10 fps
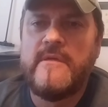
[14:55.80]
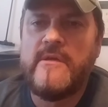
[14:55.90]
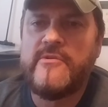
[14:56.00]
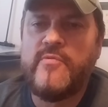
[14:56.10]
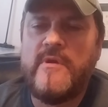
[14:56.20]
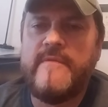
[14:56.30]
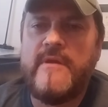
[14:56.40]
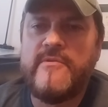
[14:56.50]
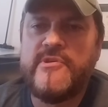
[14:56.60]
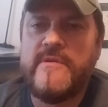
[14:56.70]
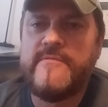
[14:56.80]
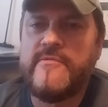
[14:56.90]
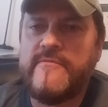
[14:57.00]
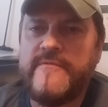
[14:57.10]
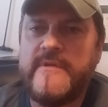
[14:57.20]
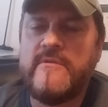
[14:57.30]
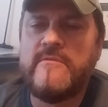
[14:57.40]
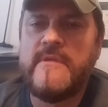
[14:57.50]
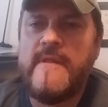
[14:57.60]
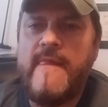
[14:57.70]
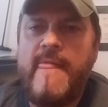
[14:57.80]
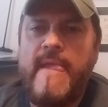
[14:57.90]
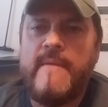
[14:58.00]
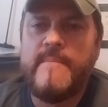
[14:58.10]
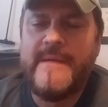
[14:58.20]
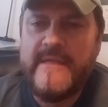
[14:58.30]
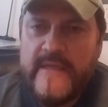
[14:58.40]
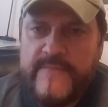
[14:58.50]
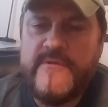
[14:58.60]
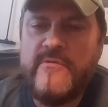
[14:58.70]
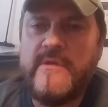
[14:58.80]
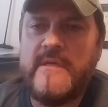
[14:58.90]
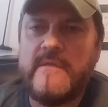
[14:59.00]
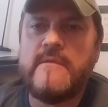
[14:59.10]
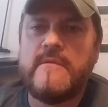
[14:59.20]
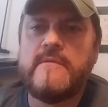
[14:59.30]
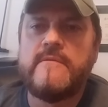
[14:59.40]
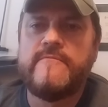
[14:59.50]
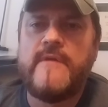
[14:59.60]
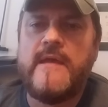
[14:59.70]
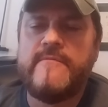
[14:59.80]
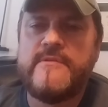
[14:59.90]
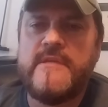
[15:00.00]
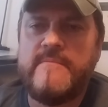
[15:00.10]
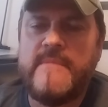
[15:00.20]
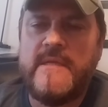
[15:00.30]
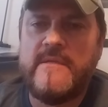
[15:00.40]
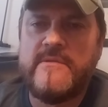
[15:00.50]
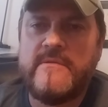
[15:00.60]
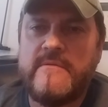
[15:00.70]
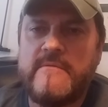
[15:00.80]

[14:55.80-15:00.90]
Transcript: Our 12-hour shifts are filled, but if you get five or 10 minutes,